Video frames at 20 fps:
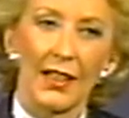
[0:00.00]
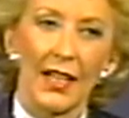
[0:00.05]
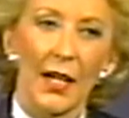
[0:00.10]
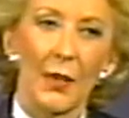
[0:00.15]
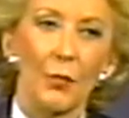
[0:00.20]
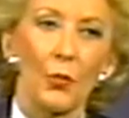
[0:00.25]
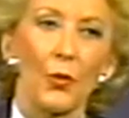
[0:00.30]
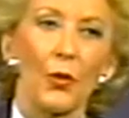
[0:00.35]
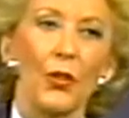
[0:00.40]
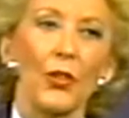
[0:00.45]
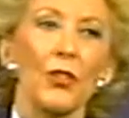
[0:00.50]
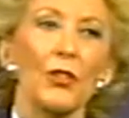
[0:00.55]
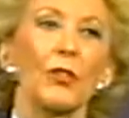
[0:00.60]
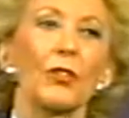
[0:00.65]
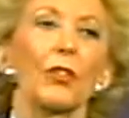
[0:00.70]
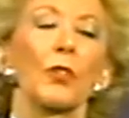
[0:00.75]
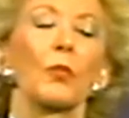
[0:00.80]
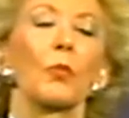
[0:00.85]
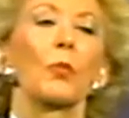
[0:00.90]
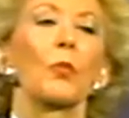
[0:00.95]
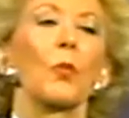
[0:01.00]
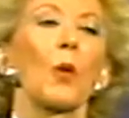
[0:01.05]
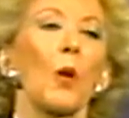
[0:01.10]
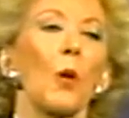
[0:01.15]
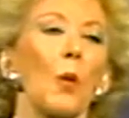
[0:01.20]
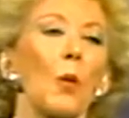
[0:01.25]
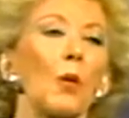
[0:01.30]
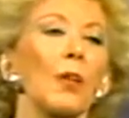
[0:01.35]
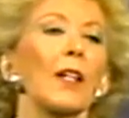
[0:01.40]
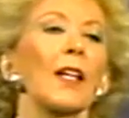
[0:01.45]
And boy, you could
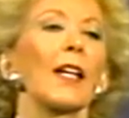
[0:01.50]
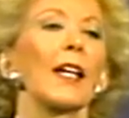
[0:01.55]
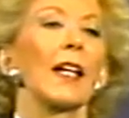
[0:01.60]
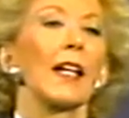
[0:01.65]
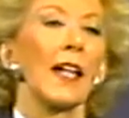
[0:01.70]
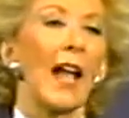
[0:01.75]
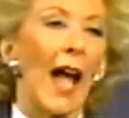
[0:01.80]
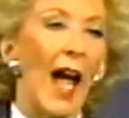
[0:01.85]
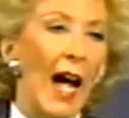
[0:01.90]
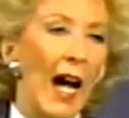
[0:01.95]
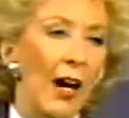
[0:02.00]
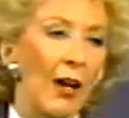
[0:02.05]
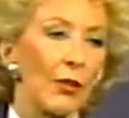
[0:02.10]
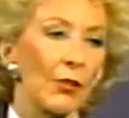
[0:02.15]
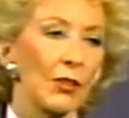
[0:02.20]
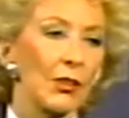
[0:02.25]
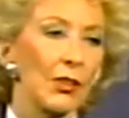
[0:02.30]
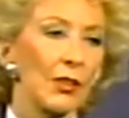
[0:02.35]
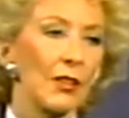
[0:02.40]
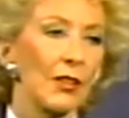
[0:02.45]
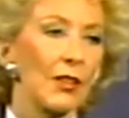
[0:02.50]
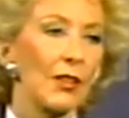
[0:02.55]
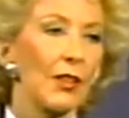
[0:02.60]
roll it out.